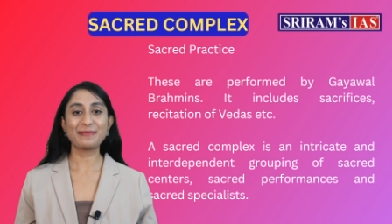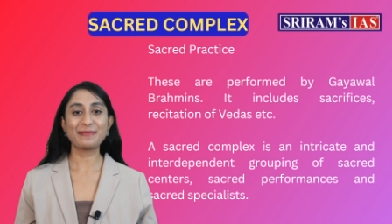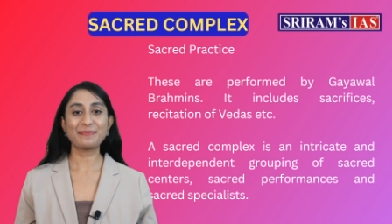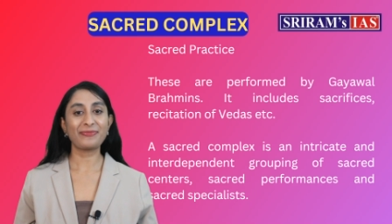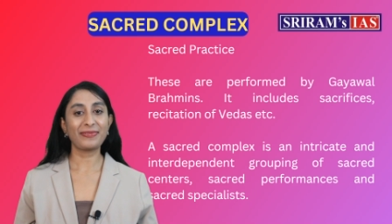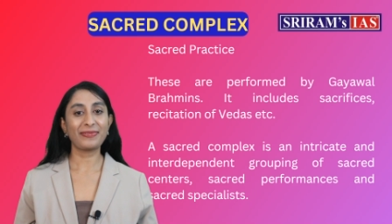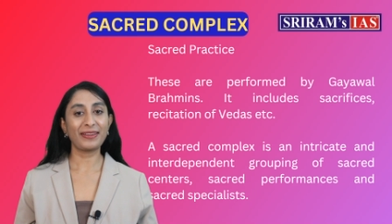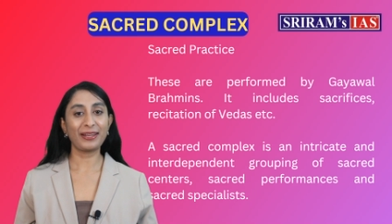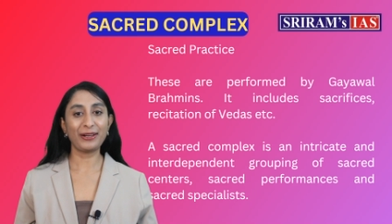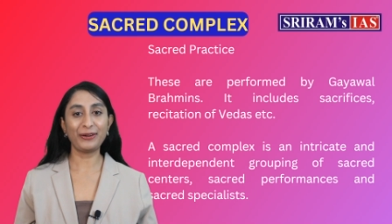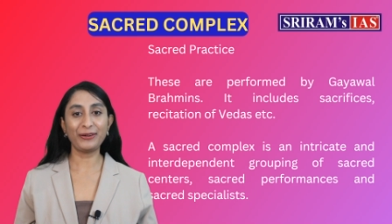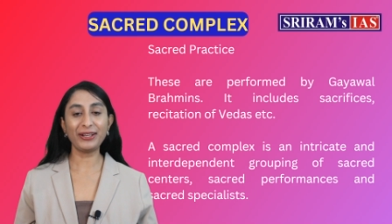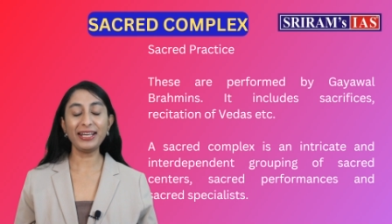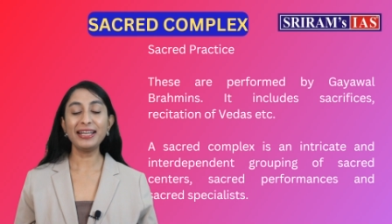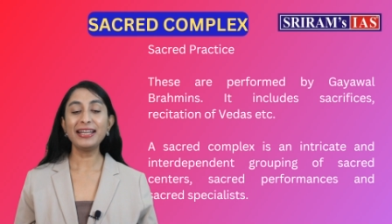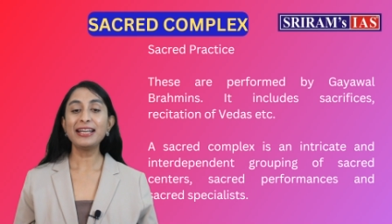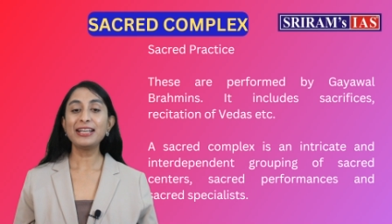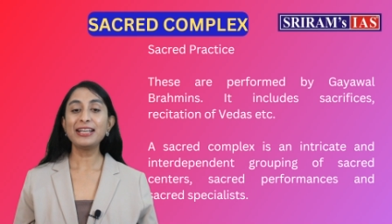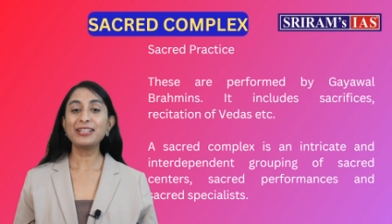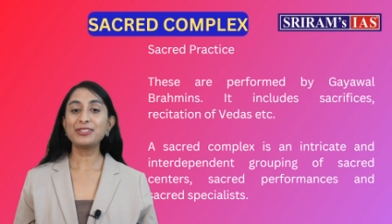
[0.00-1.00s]
Okay,
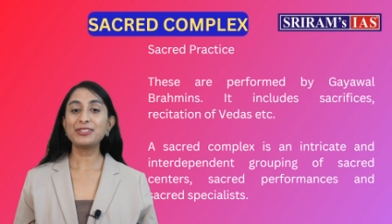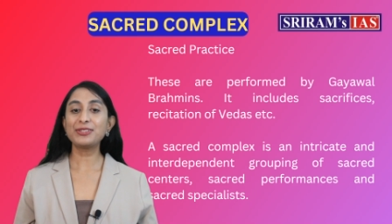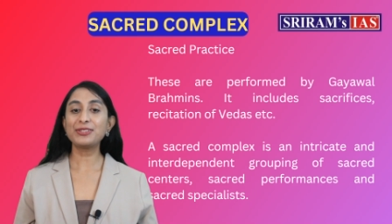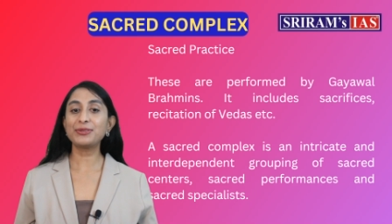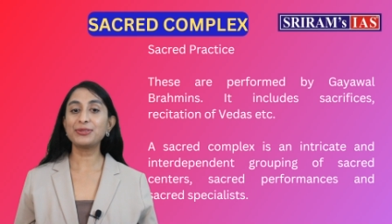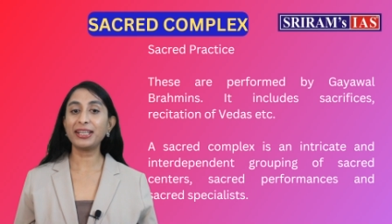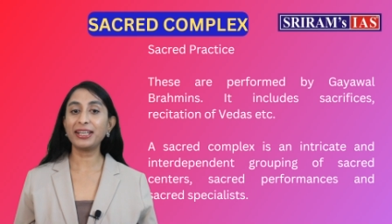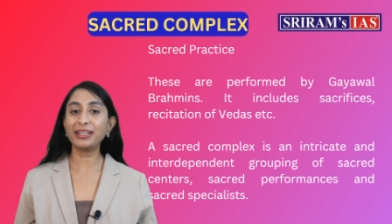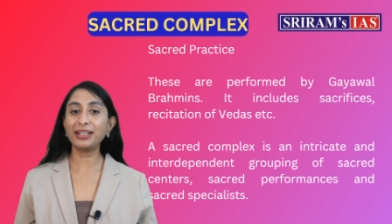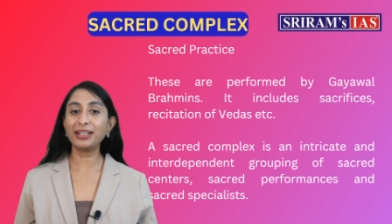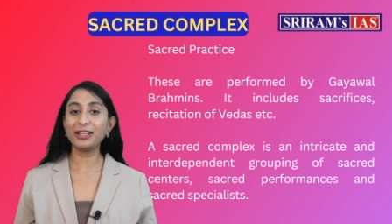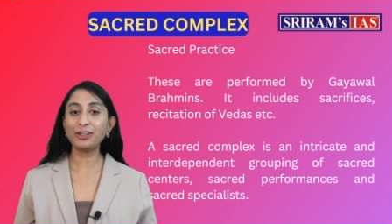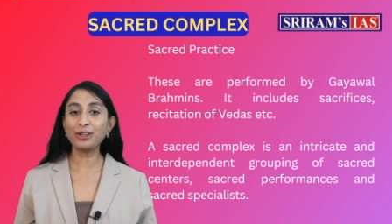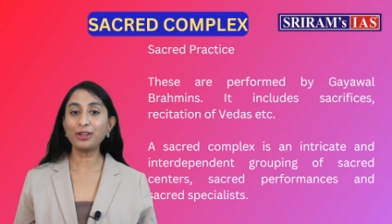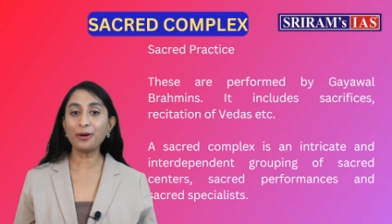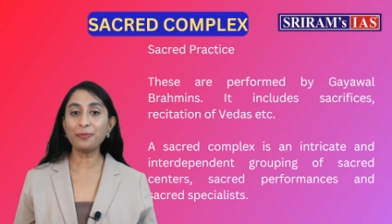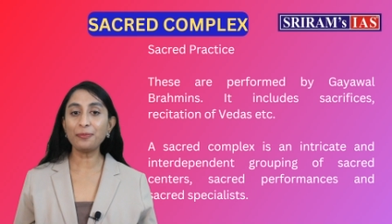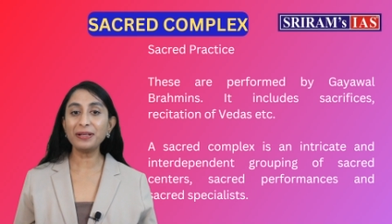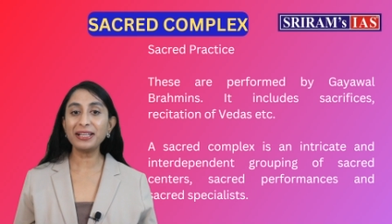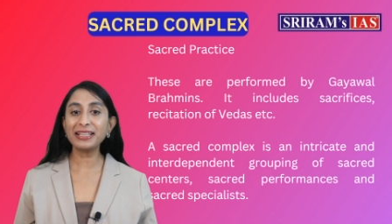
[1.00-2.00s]
so sacred
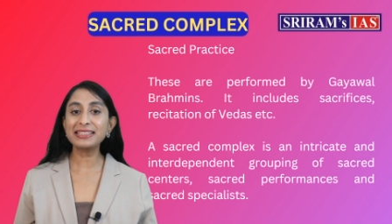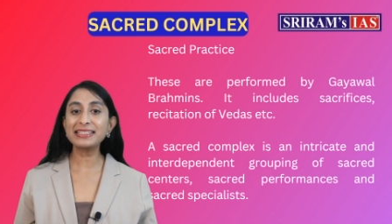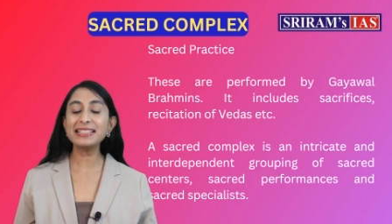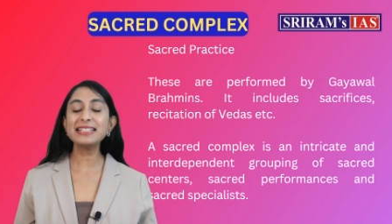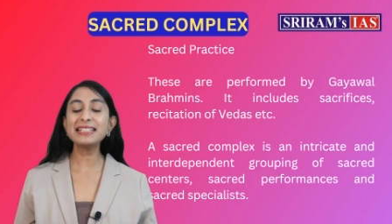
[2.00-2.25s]
complexes